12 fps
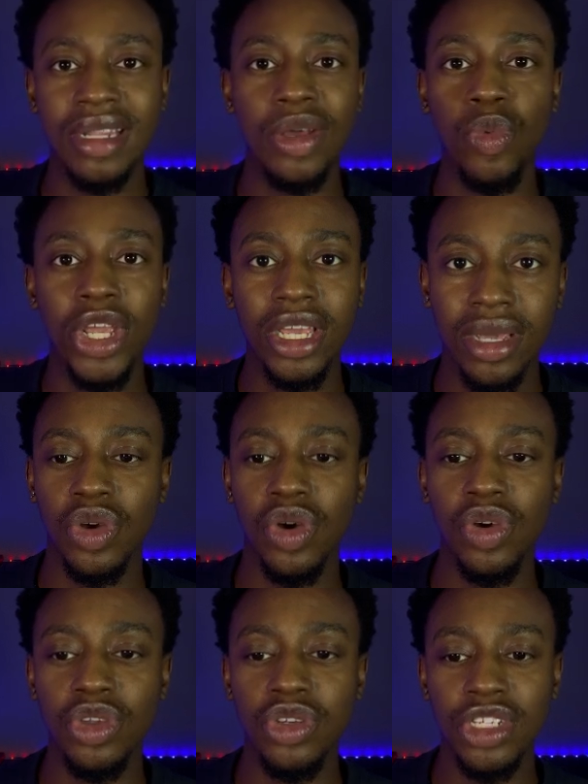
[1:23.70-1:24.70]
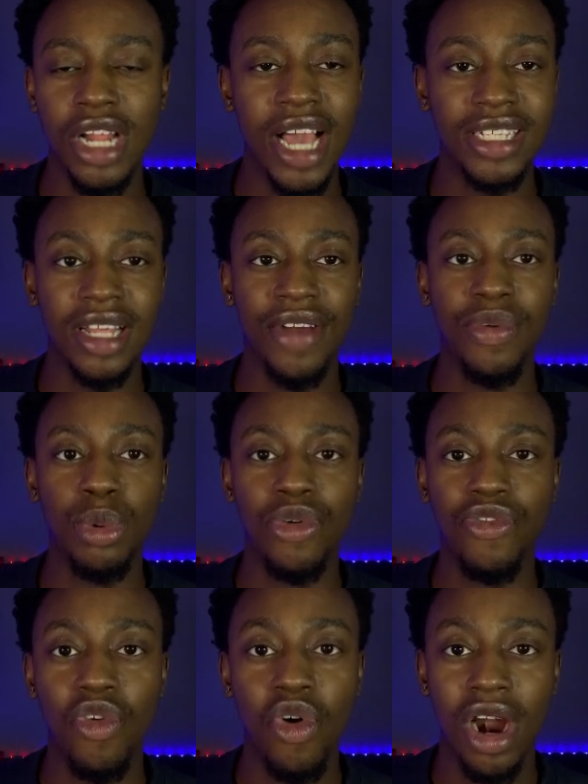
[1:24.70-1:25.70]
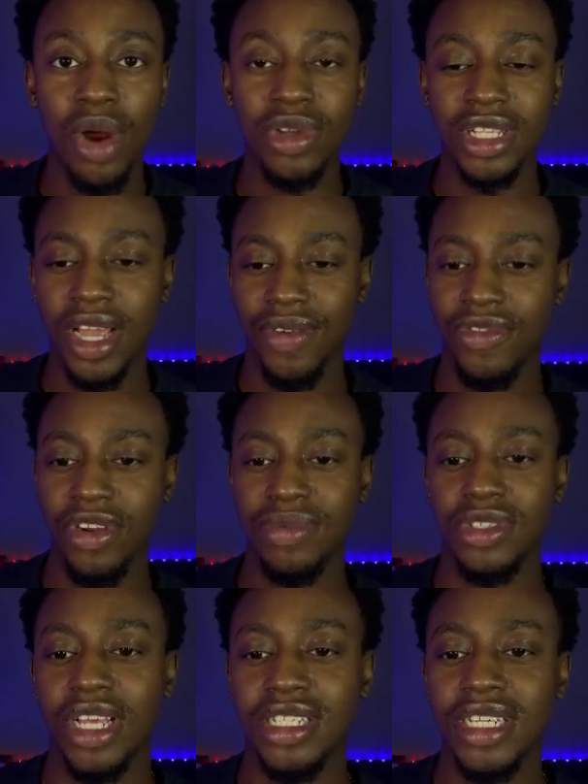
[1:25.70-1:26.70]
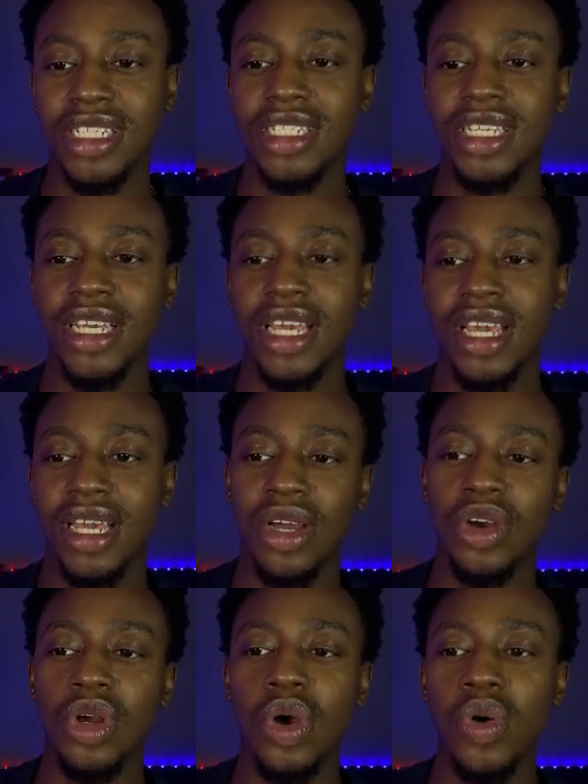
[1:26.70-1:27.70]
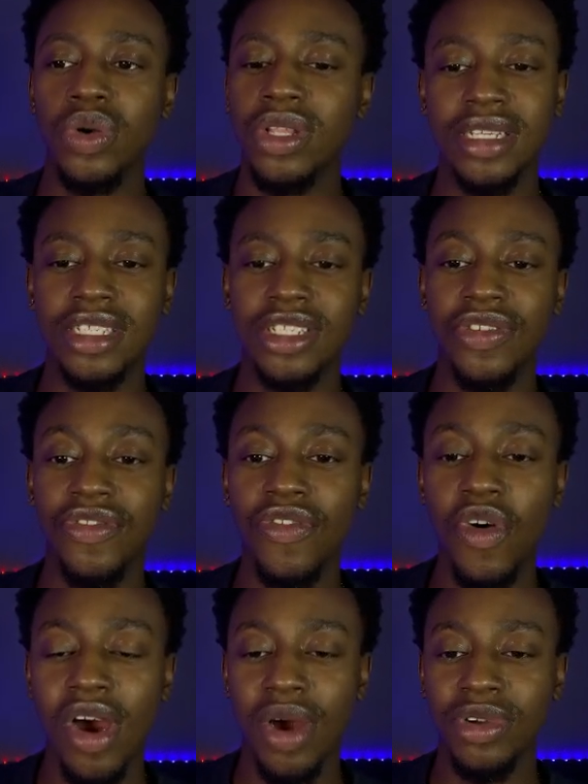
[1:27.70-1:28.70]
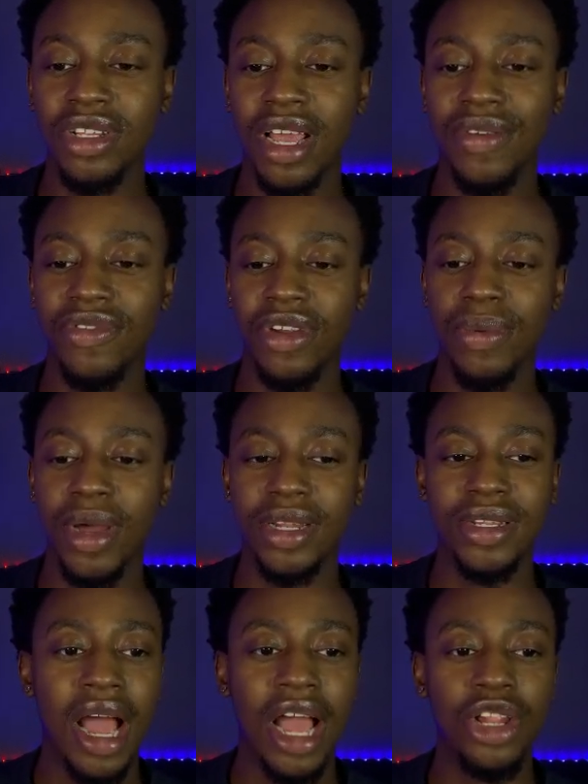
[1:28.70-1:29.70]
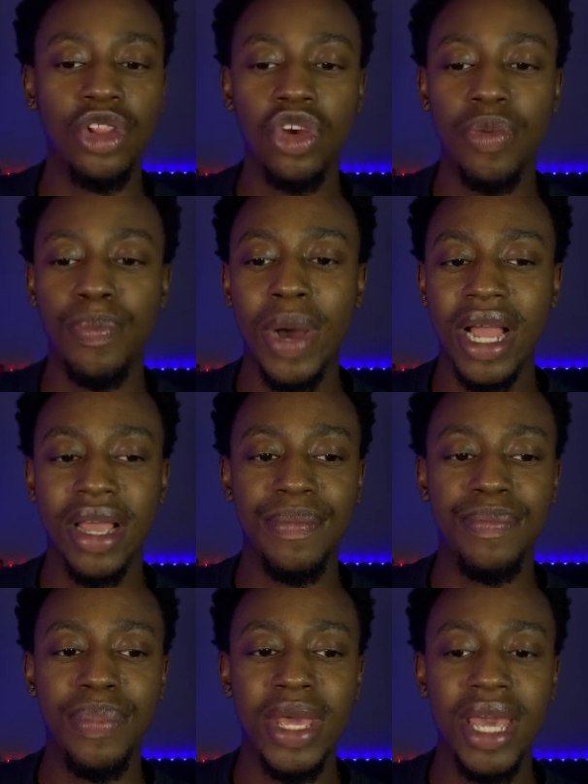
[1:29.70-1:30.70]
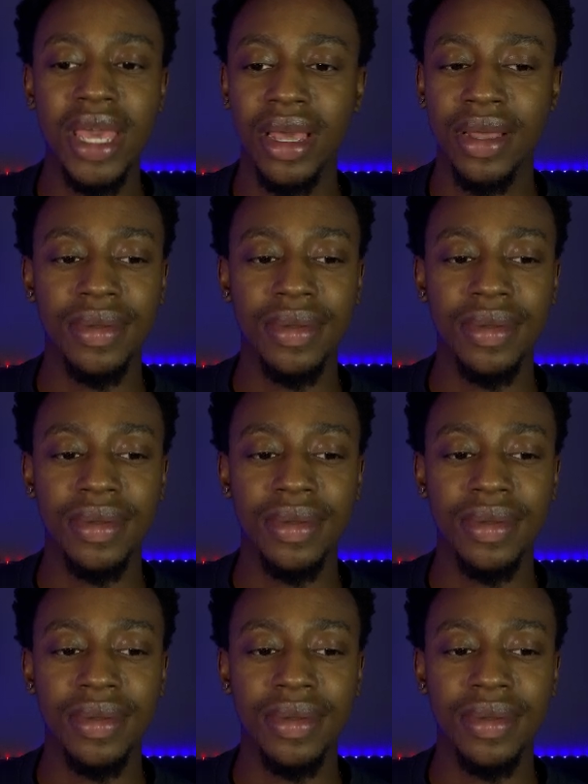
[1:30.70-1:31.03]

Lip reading: in the week. So usually I start from the 4-hour time frame. So as you can see here on gold, this is the 4-hour time frame, and I look back a bit.